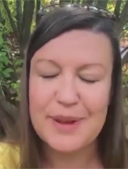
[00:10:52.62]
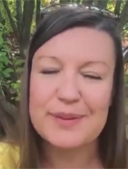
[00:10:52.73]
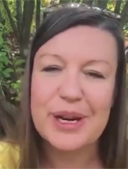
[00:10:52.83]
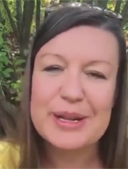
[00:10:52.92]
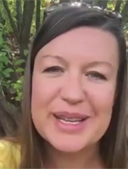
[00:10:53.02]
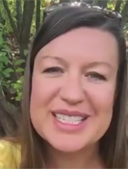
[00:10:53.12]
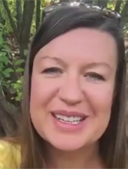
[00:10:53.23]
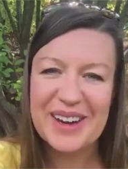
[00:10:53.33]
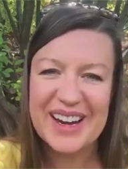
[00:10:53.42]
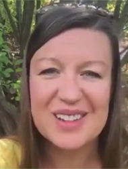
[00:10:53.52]
pretty
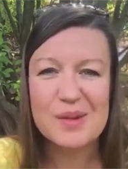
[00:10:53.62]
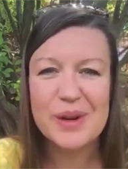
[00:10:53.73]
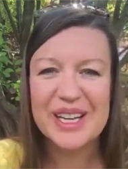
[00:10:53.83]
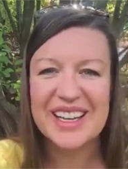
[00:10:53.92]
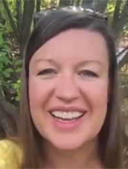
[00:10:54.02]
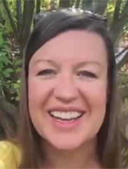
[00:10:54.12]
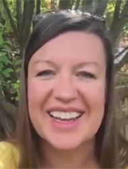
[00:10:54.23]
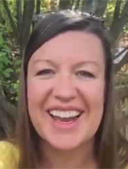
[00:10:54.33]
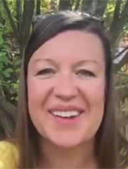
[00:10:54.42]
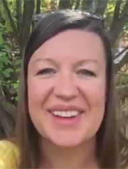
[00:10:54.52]
busy writing the book and getting
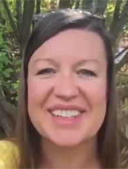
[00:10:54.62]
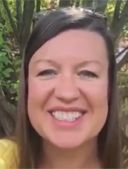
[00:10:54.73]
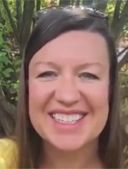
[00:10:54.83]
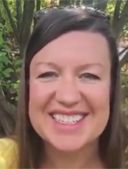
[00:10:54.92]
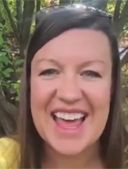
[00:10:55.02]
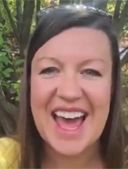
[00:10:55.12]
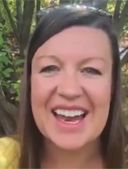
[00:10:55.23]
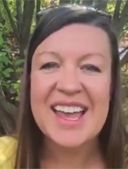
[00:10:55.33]
it out there since that.